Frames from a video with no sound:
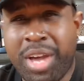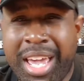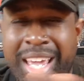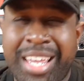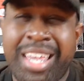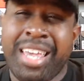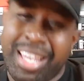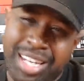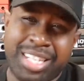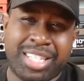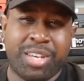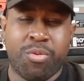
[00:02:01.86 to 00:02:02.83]
ahead and
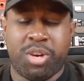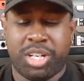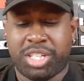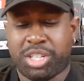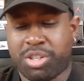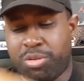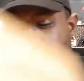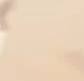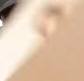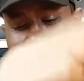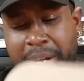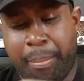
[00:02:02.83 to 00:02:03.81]
let's get one of these shoes
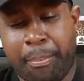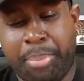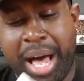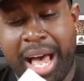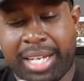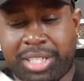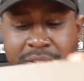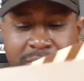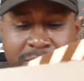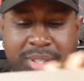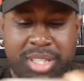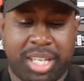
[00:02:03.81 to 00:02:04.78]
about the box, you know what
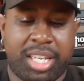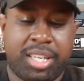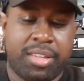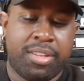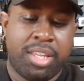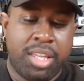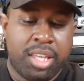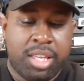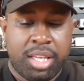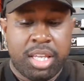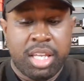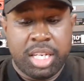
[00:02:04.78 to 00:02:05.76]
I'm saying?
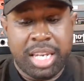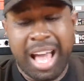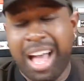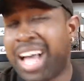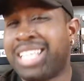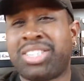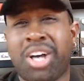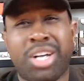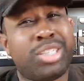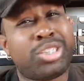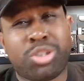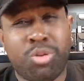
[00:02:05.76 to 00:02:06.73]
Now, I saw
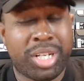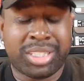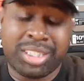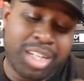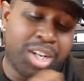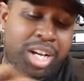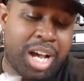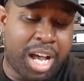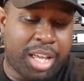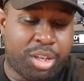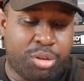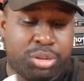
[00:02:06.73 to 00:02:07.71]
this shoe at Sneaker
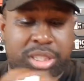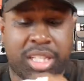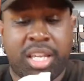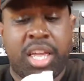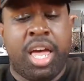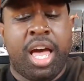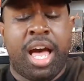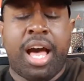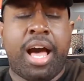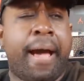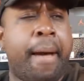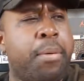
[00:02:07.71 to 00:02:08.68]
Con in Houston.
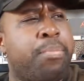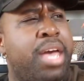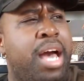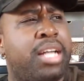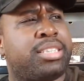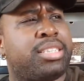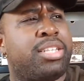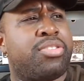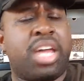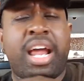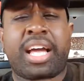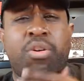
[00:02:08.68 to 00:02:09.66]
I'm gonna be honest,
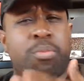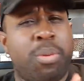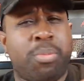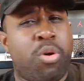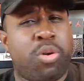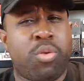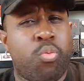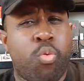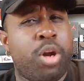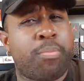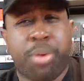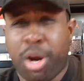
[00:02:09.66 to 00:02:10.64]
that I can remember only
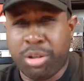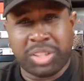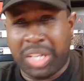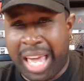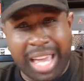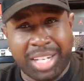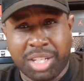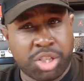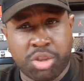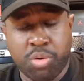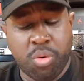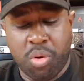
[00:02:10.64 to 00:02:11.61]
one person had this
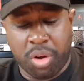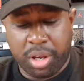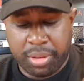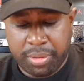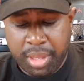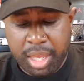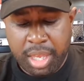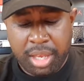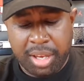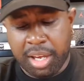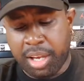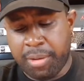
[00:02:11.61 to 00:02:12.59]
shoe
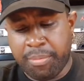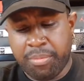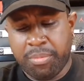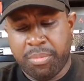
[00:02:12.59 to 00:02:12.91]
on.